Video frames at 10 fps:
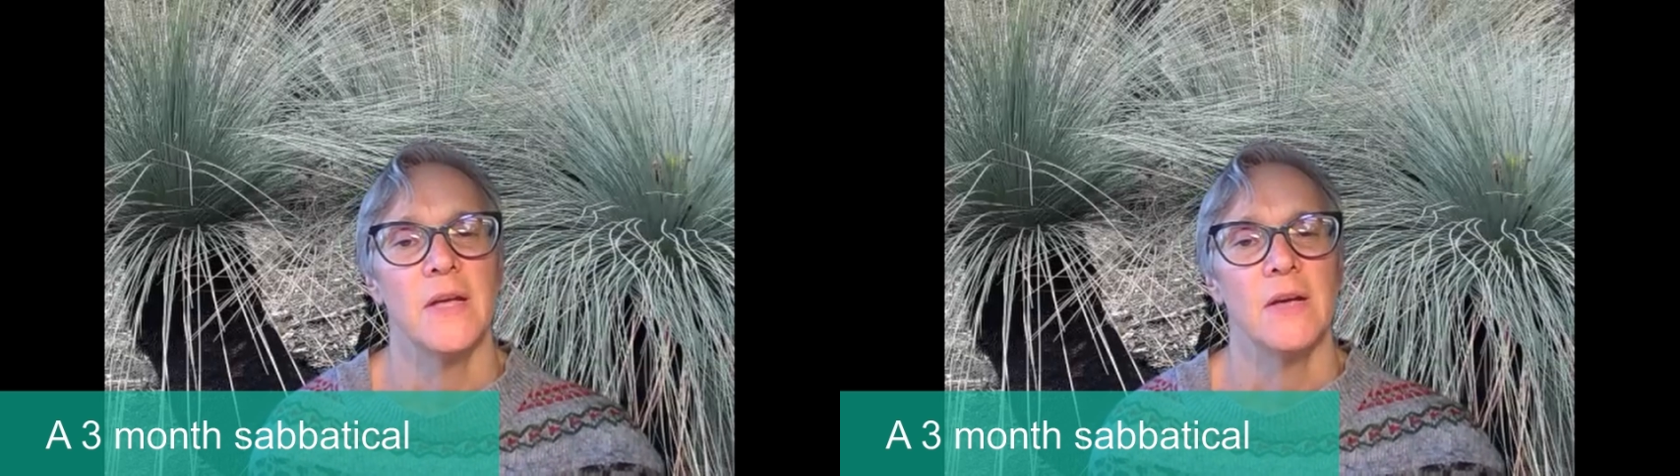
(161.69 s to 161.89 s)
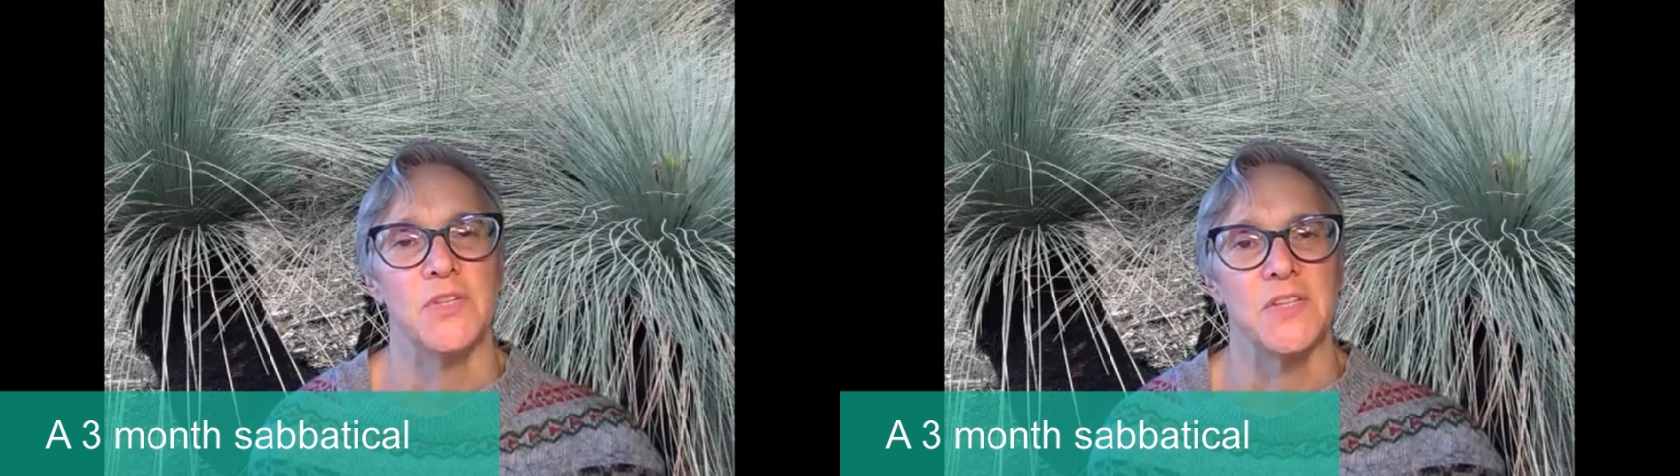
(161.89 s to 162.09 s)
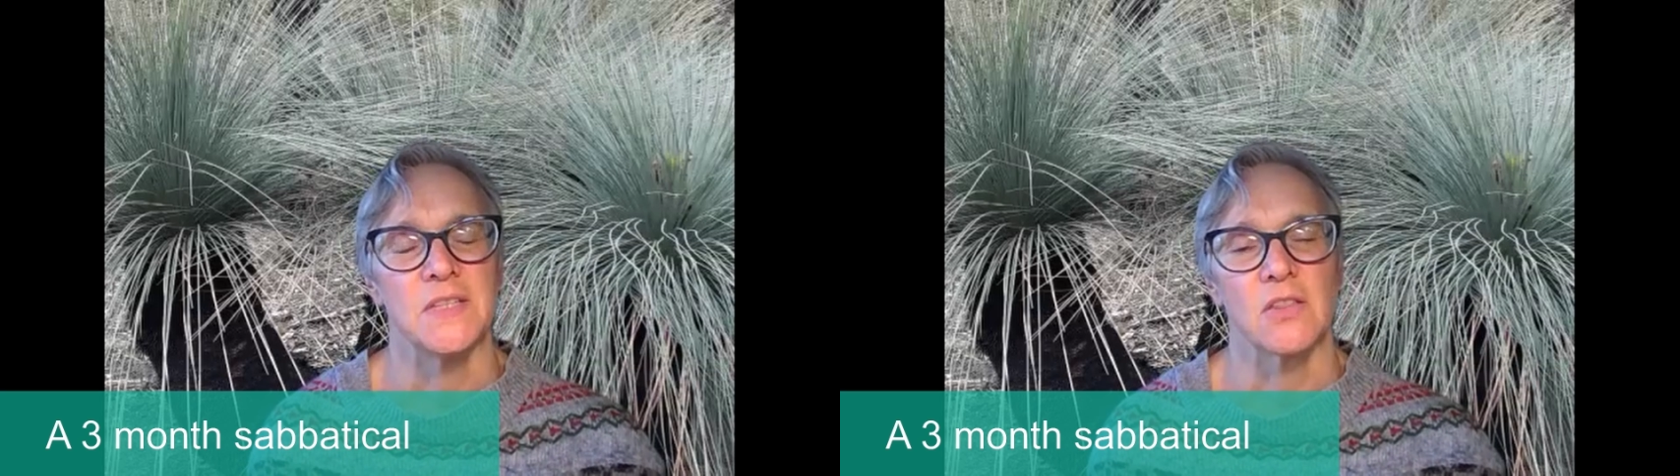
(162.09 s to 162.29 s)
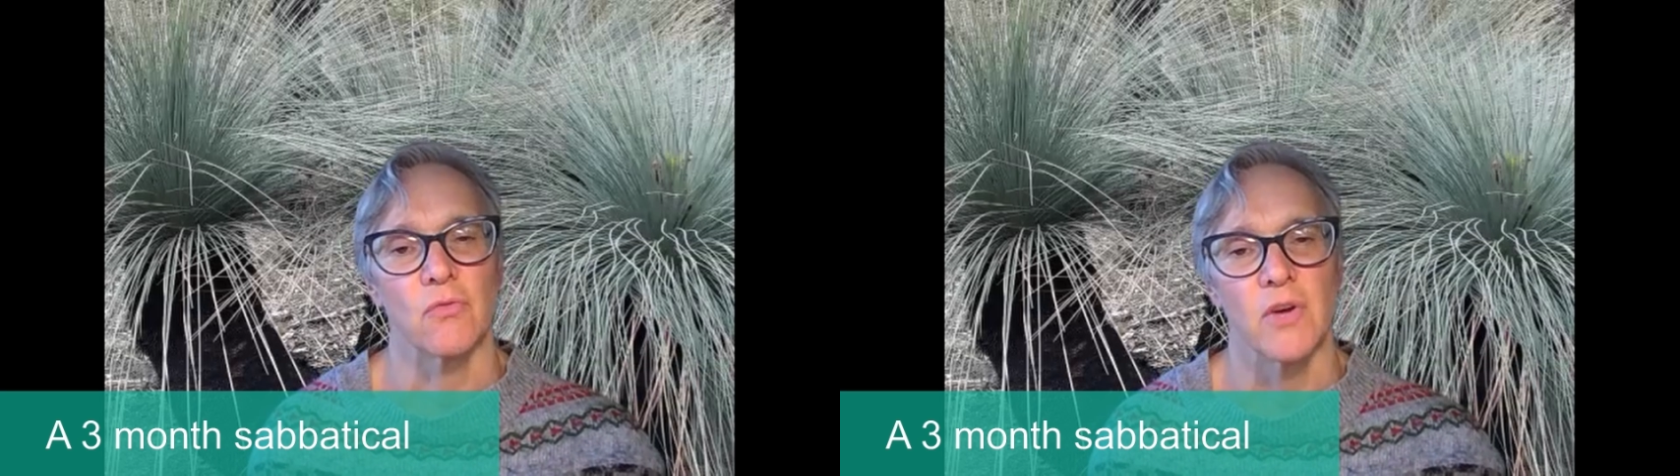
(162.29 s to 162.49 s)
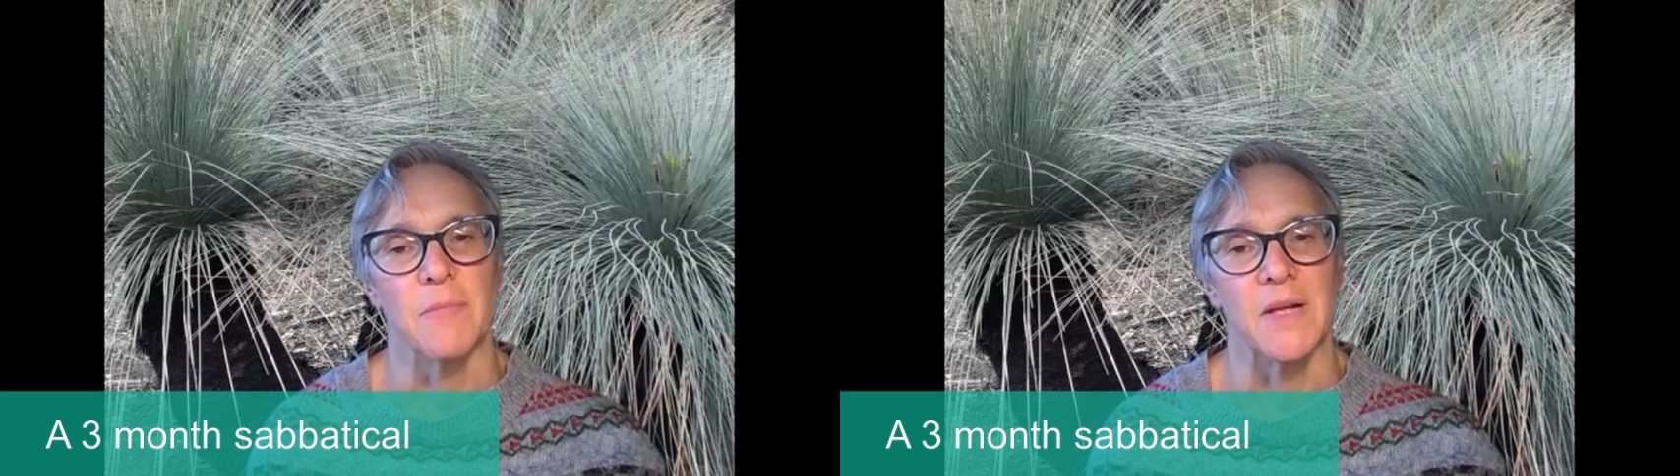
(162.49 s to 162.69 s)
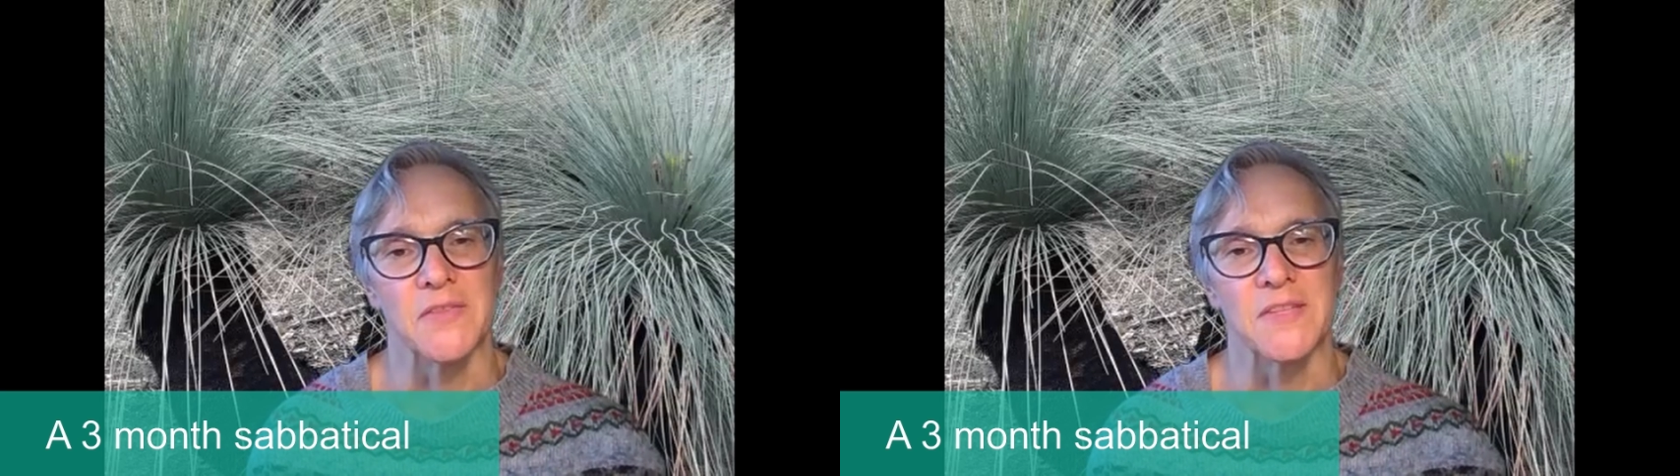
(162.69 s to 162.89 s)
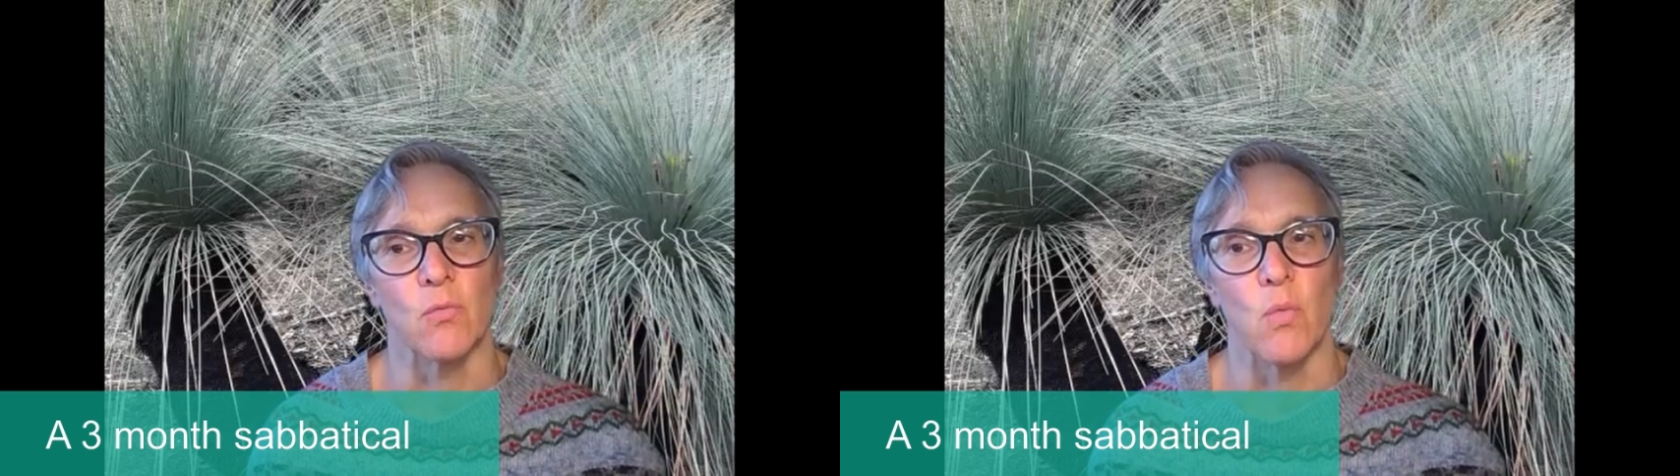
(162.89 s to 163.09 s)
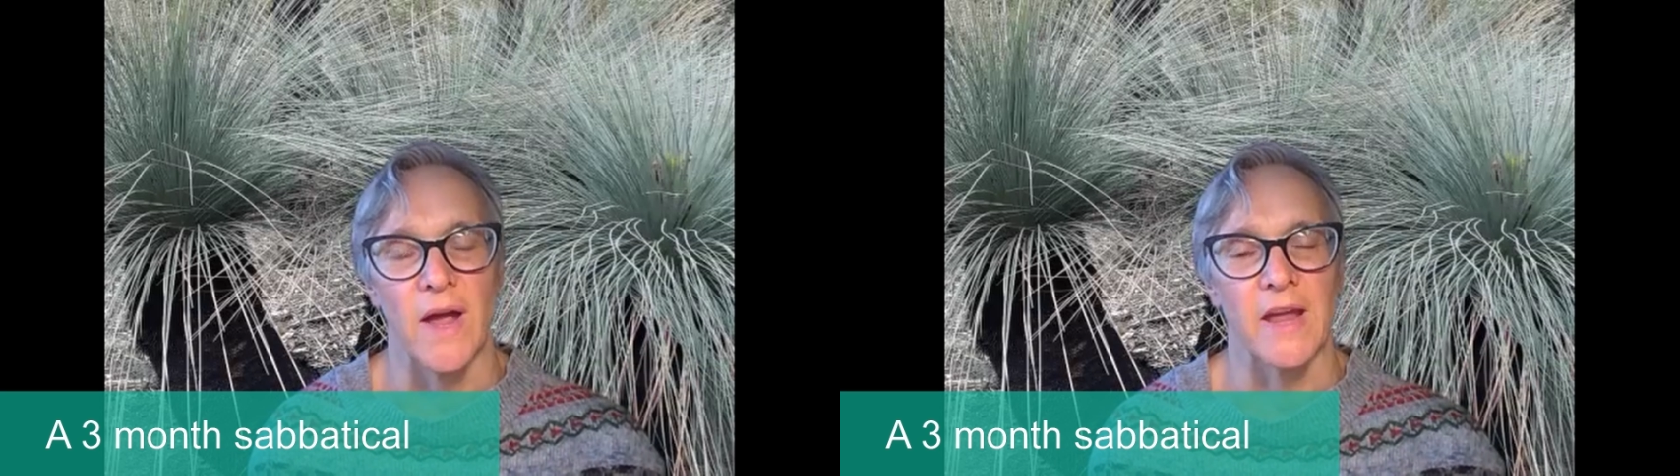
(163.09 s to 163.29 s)
which is 3 months
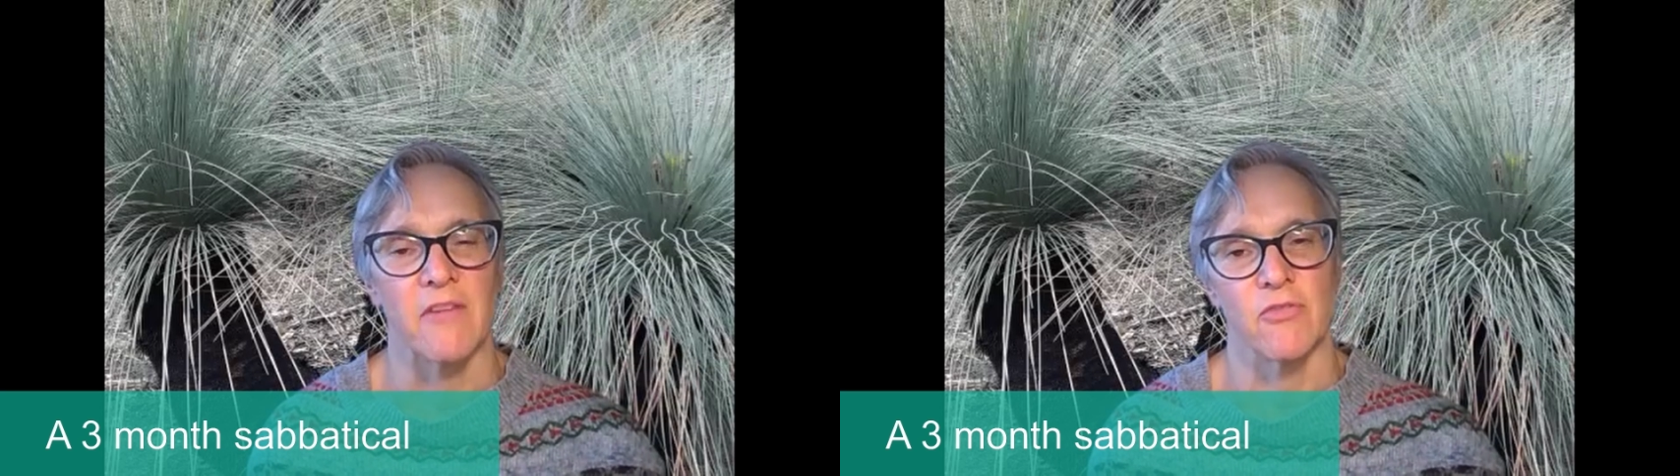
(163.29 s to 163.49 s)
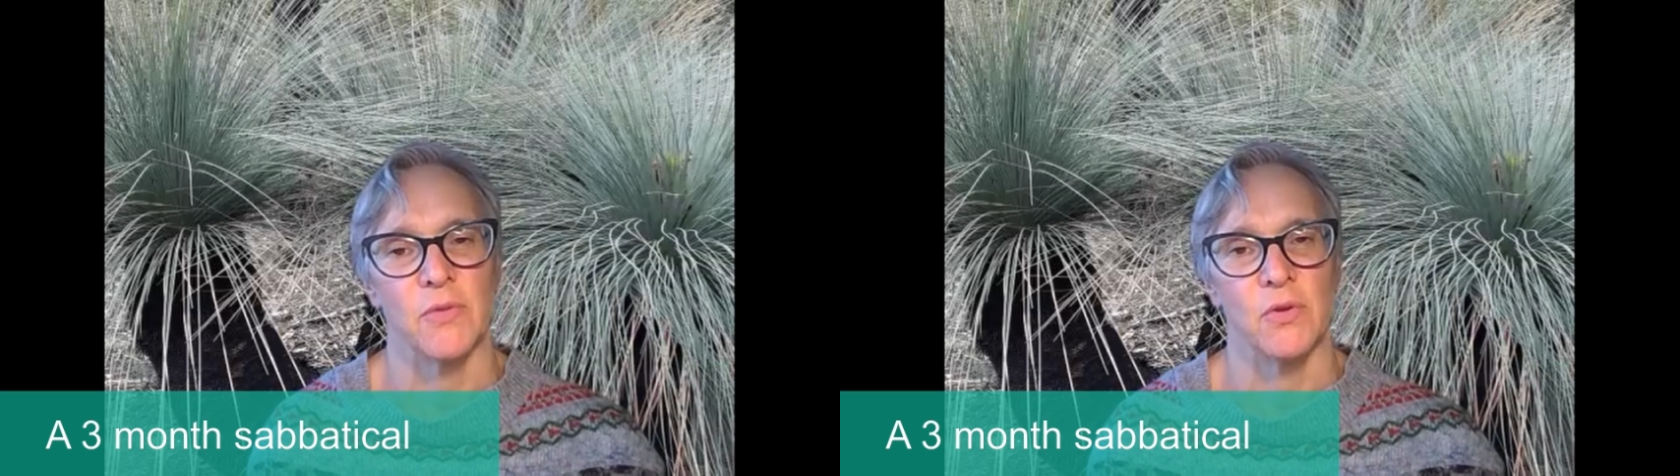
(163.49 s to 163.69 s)
away from